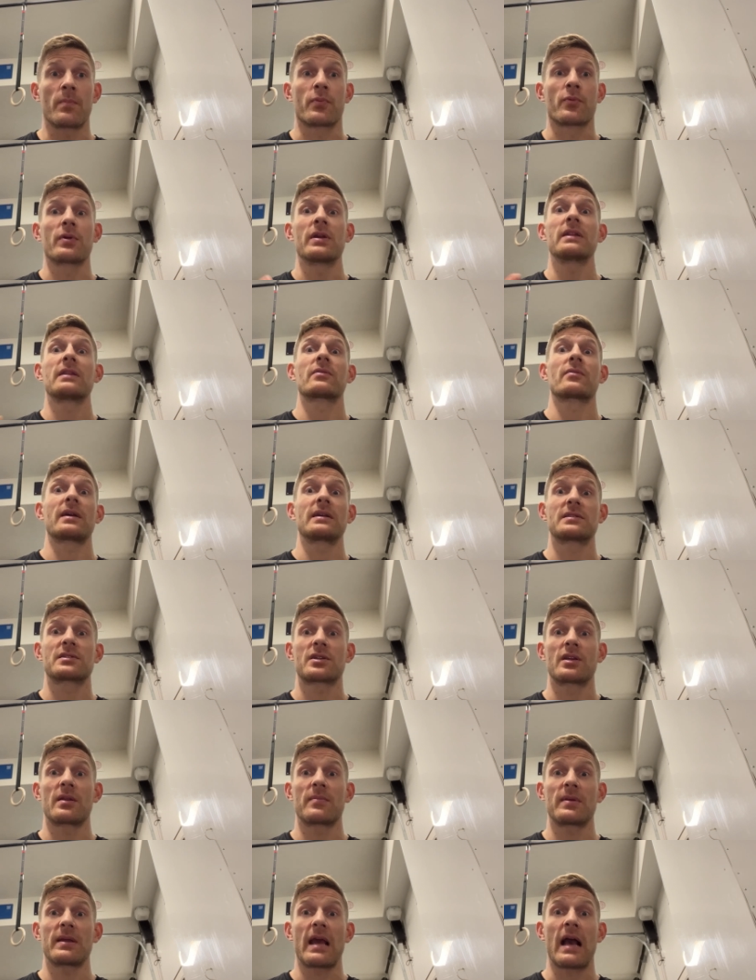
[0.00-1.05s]
breathing rate is
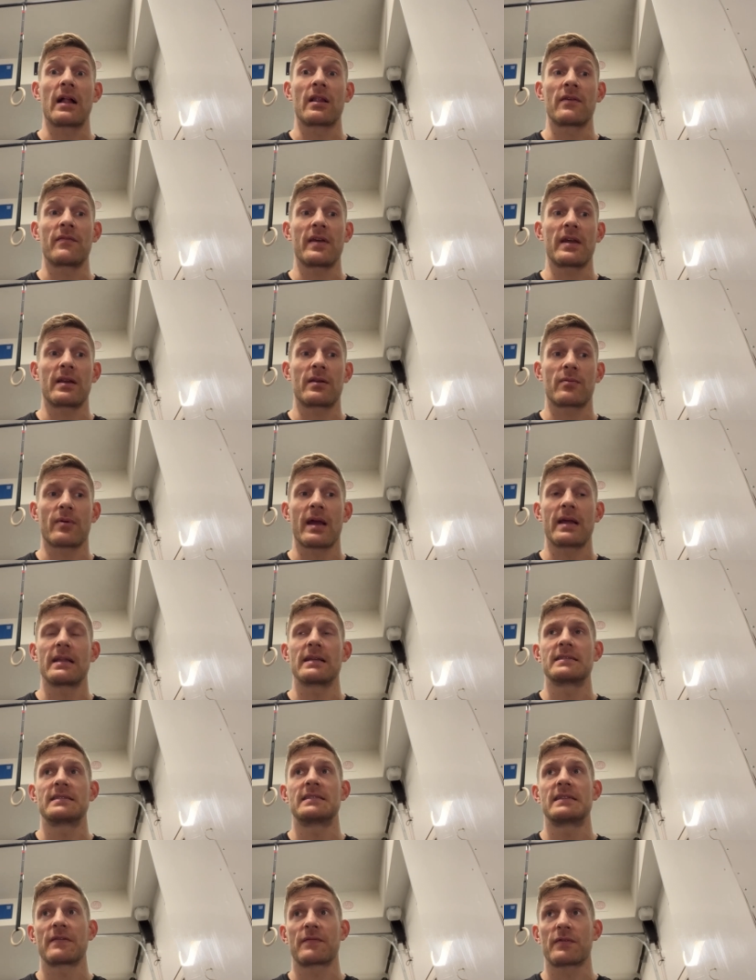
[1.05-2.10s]
gonna be elevated, right?
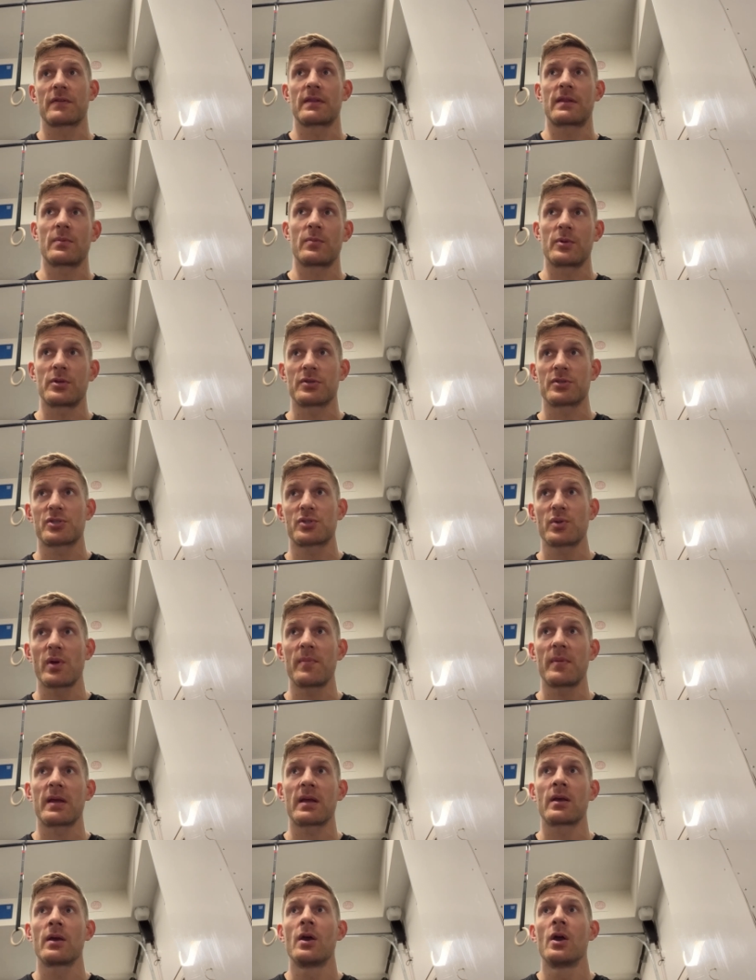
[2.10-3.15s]
It's different than when you're
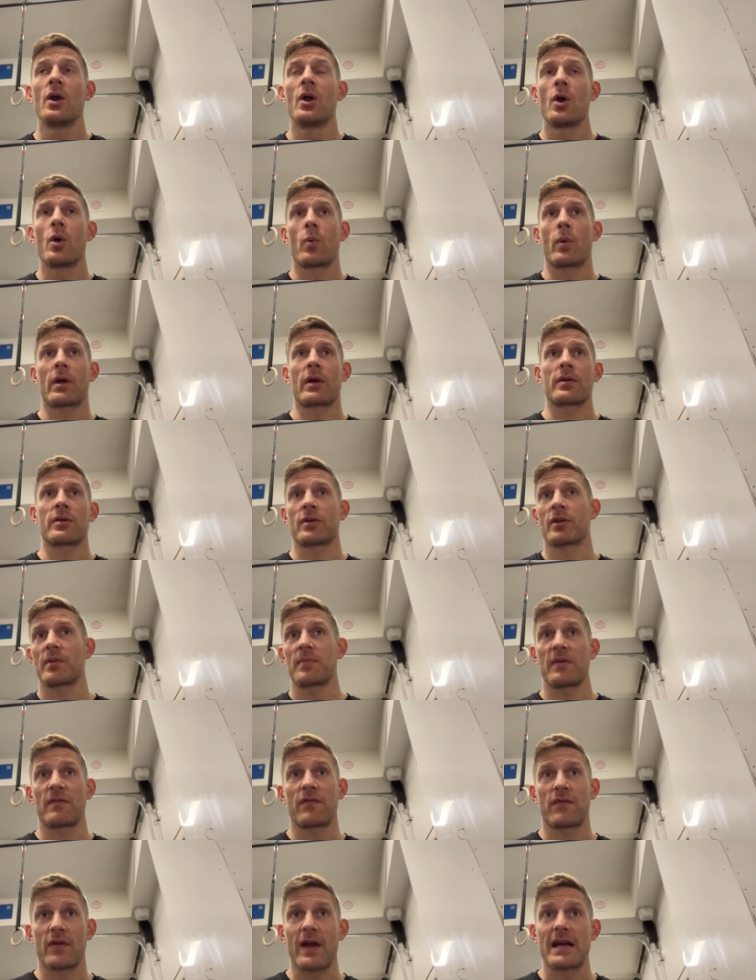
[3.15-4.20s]
swimming where you're gonna
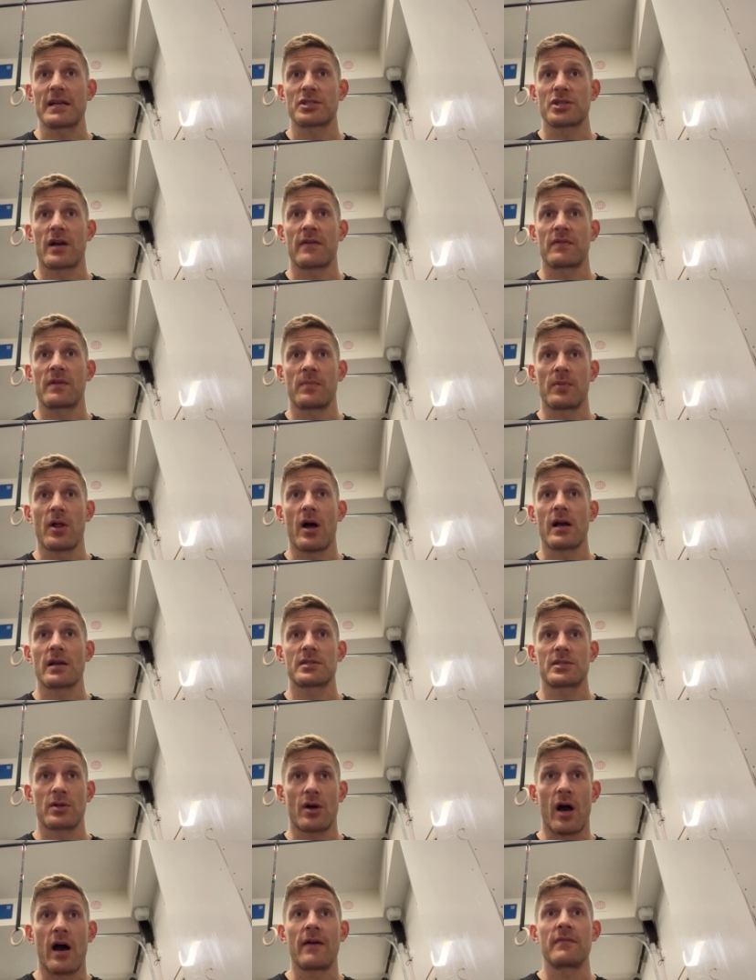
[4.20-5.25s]
be fresh off the block.
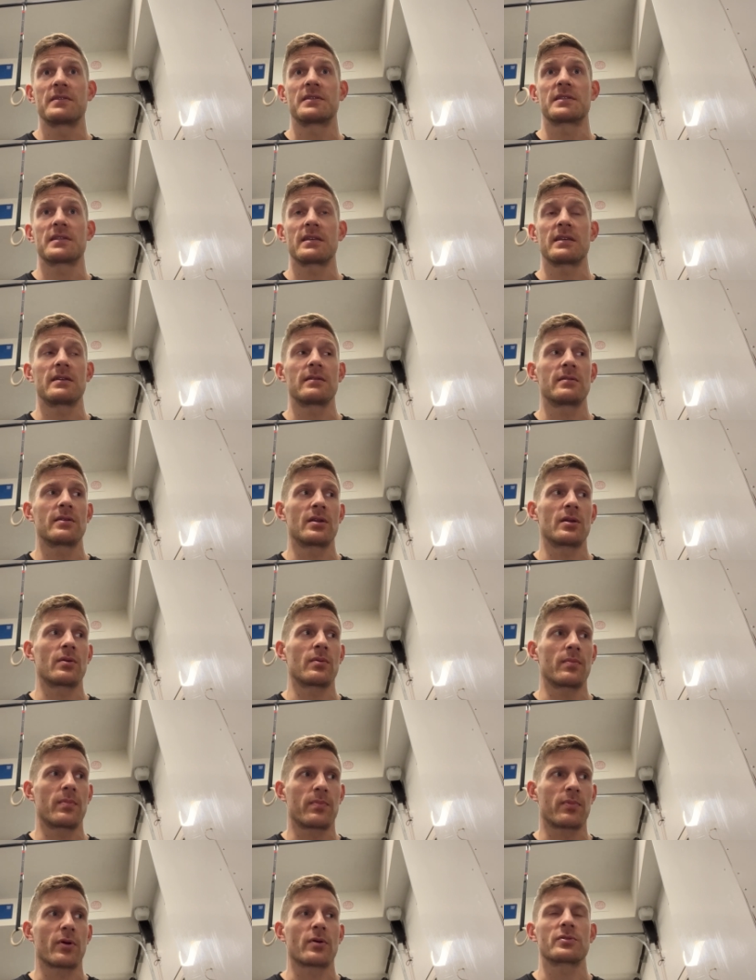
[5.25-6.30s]
So obviously, you know,
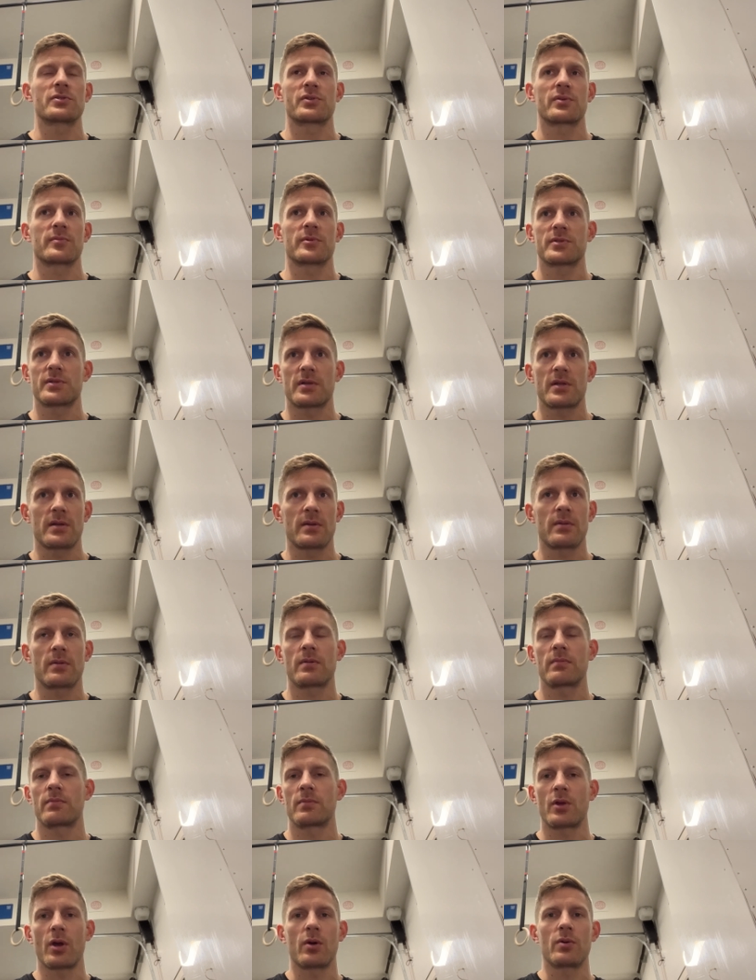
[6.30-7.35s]
pro swimmers are gonna
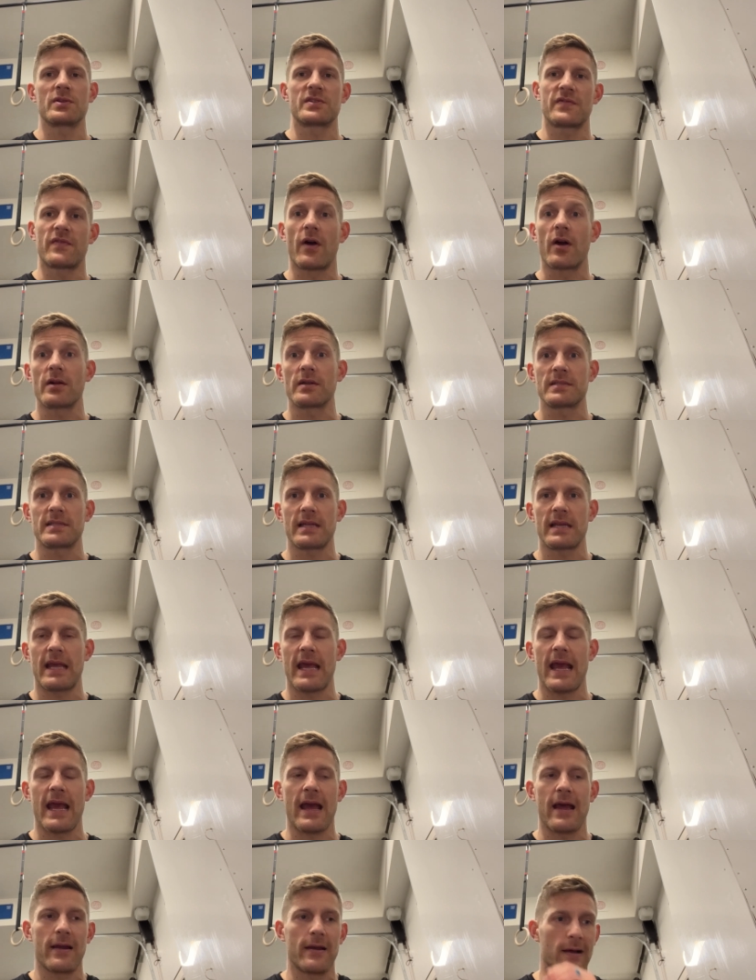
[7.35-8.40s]
go as far as they
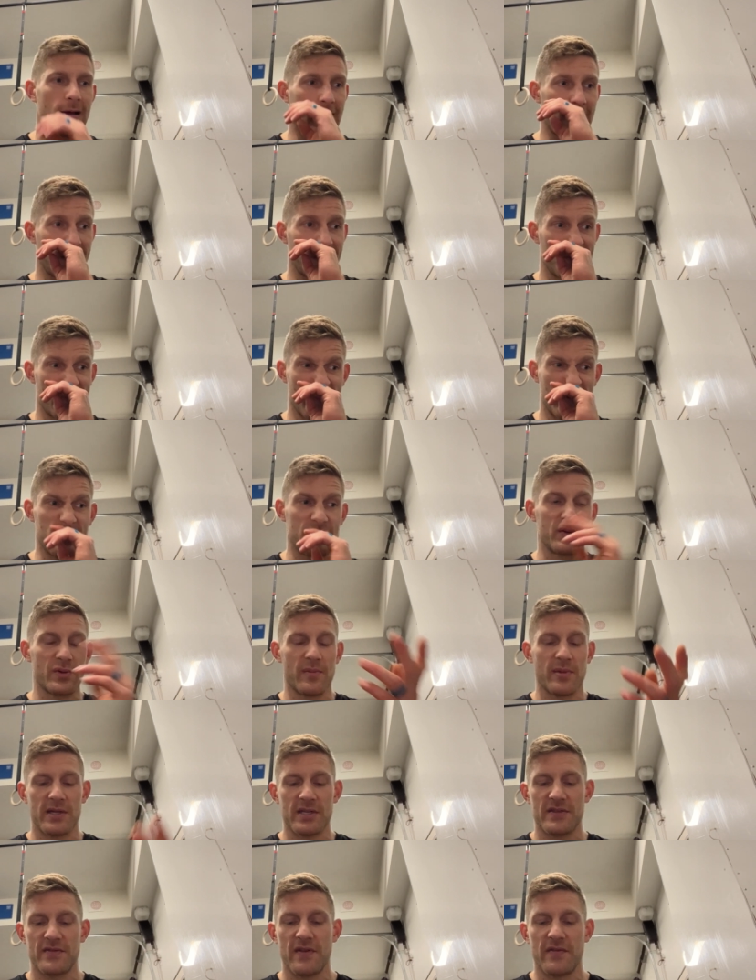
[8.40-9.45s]
can. Uh, in
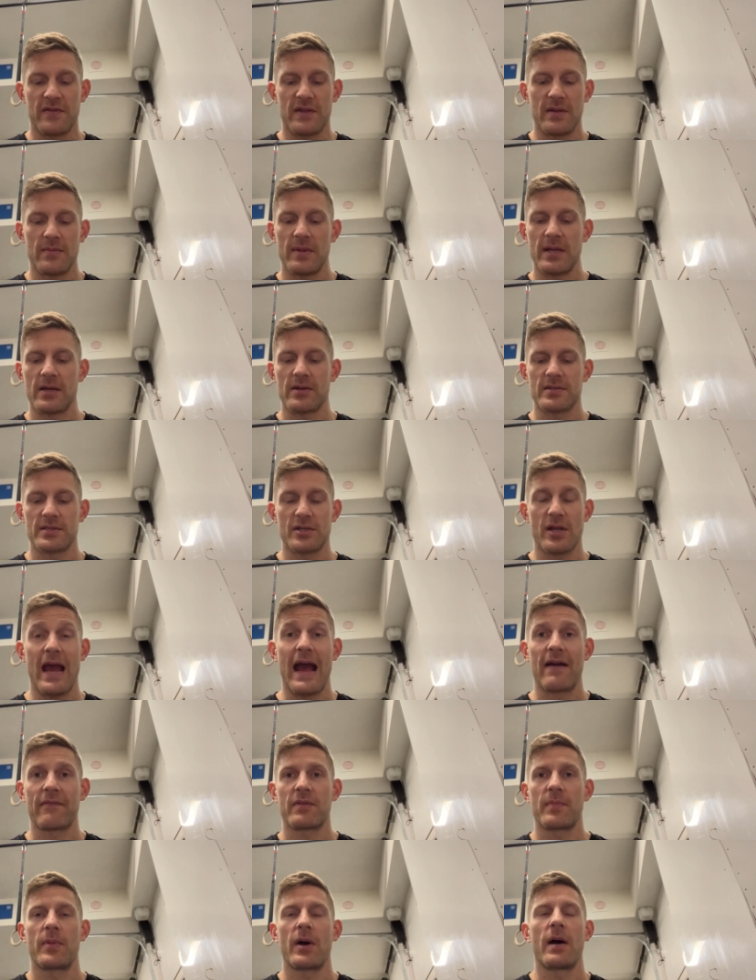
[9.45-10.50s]
swimming, it's 15 meters and you
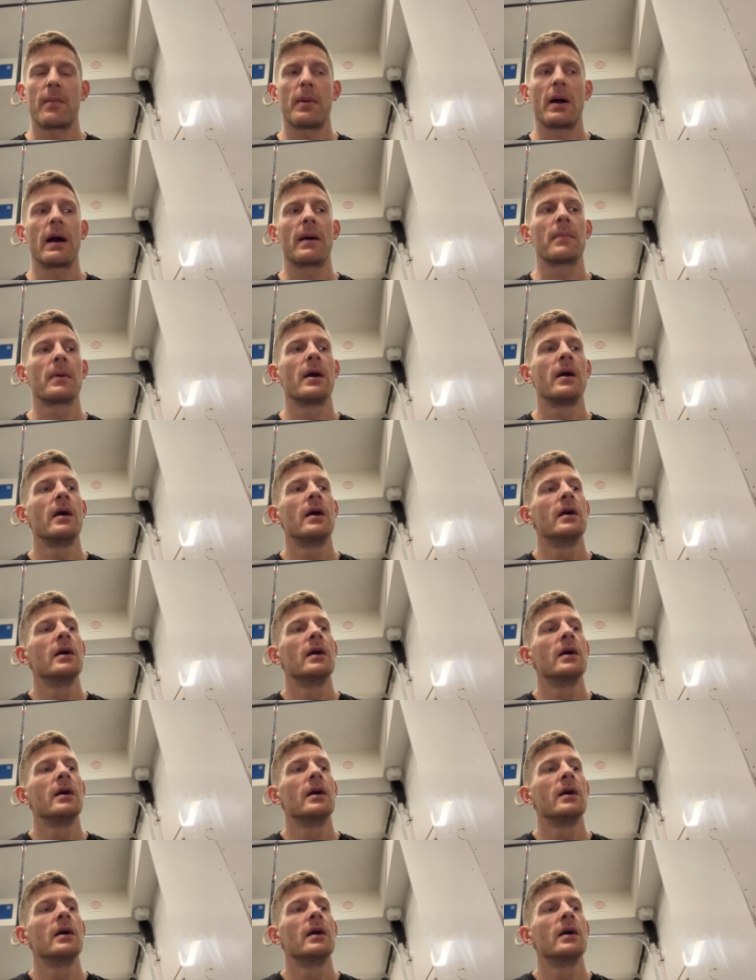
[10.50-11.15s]
have to pop up.